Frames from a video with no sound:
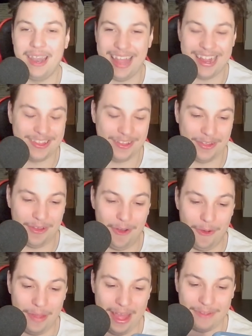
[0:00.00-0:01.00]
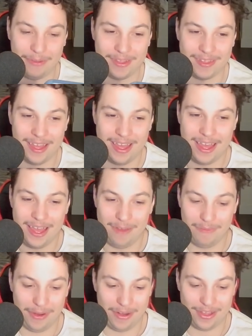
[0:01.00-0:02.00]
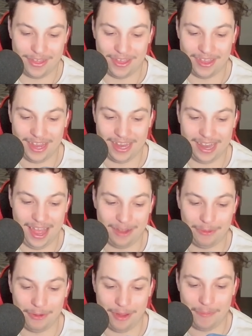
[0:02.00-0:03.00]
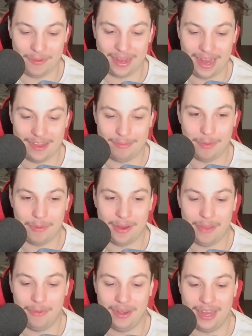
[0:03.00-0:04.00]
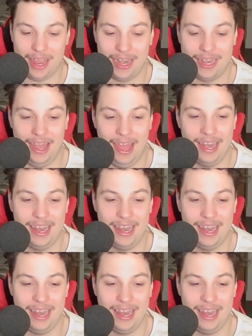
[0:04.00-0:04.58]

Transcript: Let's go. That was a very cheeky deck we were up against, but we were able to get it done.